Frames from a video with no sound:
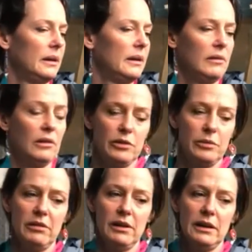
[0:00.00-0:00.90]
lost my
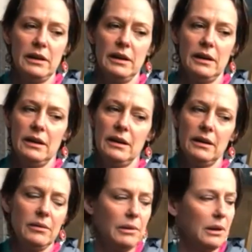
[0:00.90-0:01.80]
thread again.
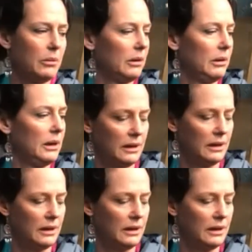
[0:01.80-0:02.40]
Where were we?